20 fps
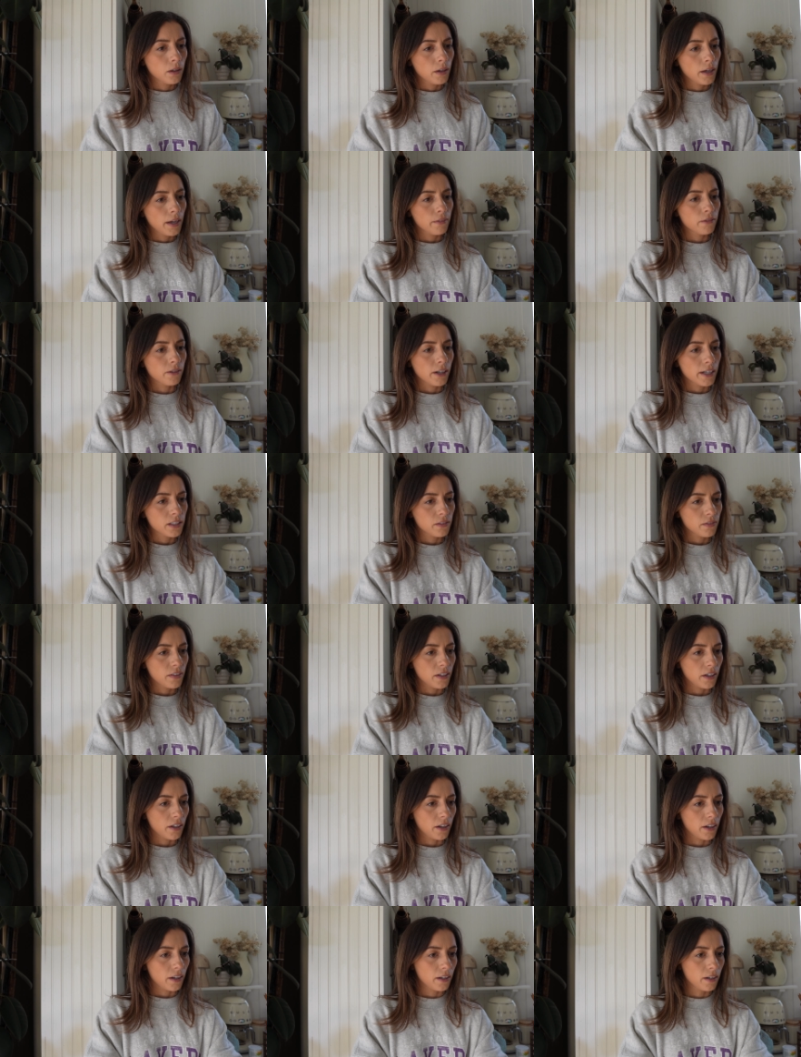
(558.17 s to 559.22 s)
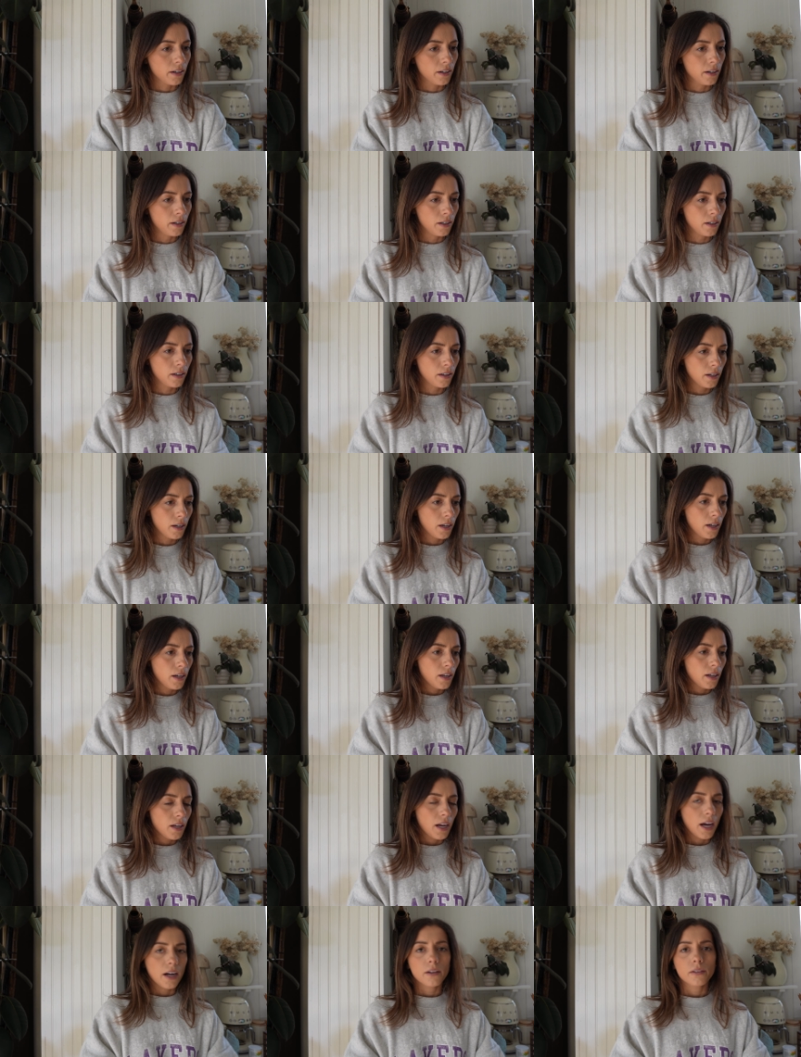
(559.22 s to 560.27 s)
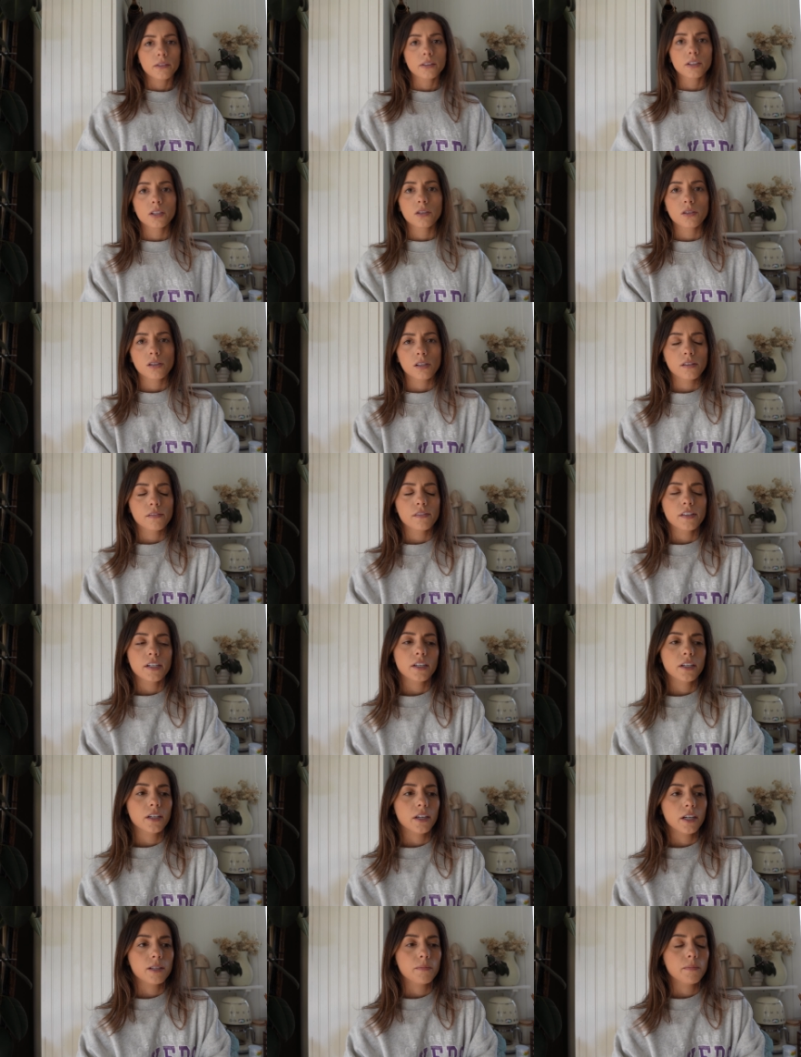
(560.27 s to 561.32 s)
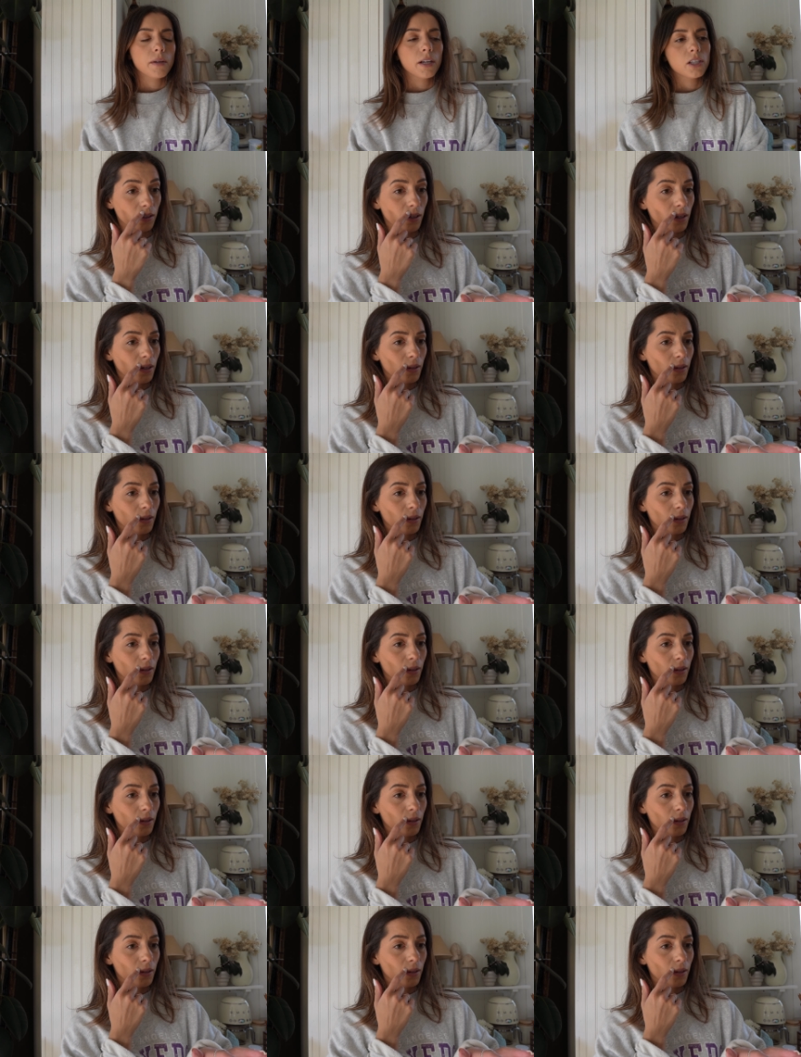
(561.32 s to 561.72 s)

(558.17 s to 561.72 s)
have rice vinegar. I don't really use the vinegar as much.